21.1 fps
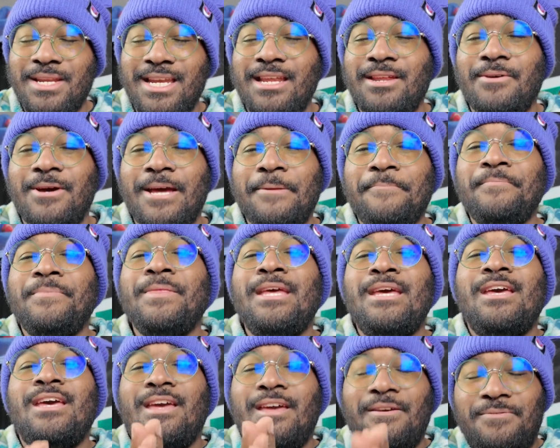But anyway,
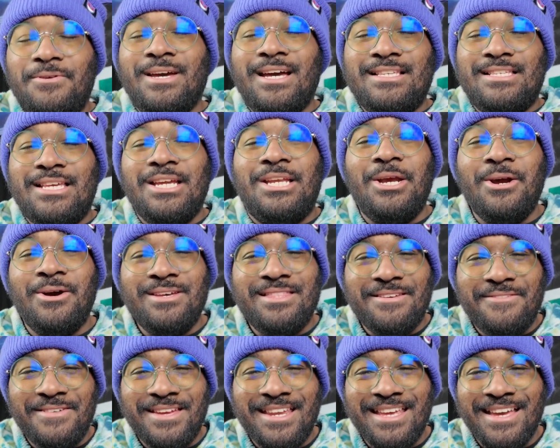if you guys
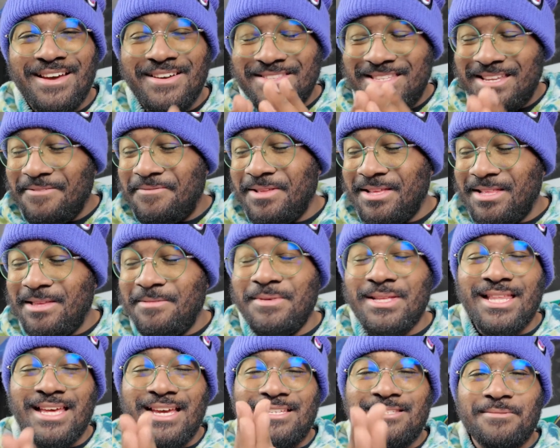enjoyed the video, definitely
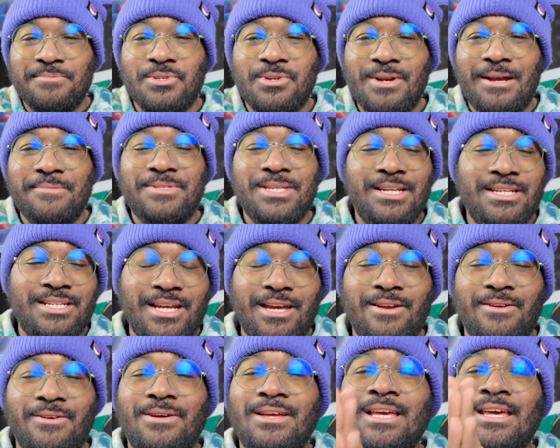leave me a like, subscribe to the
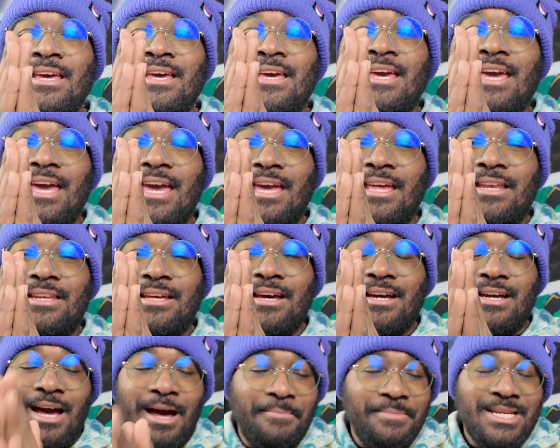channel, and
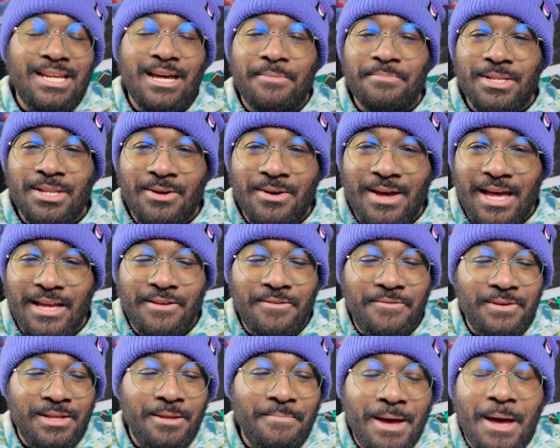comment down below how
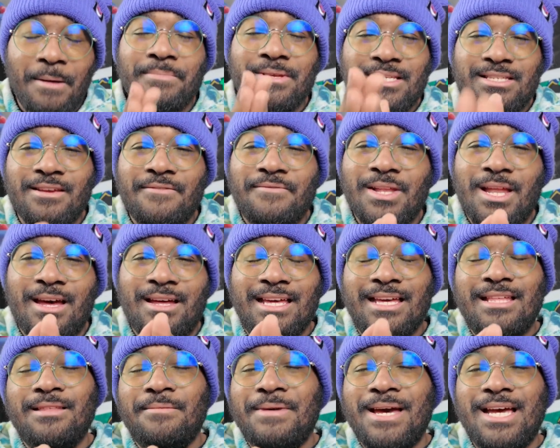you feel about
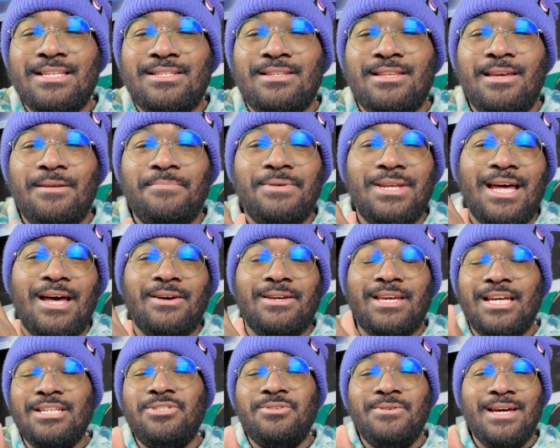Blacephalon in the Master League. But
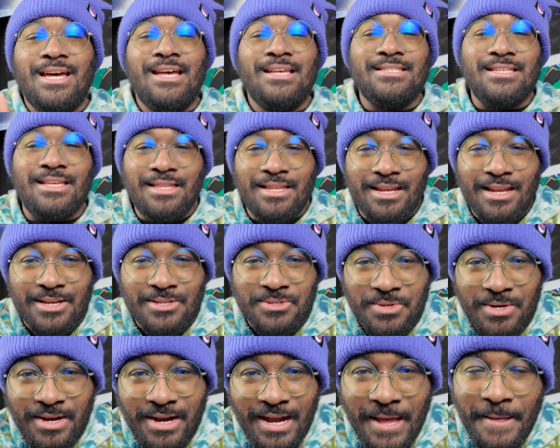I'll catch you guys in the
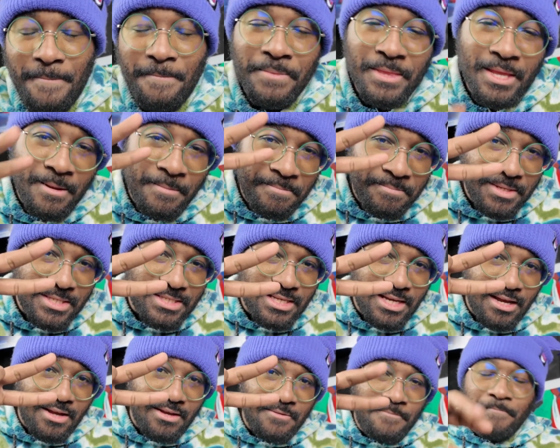next one, all right? Peace out.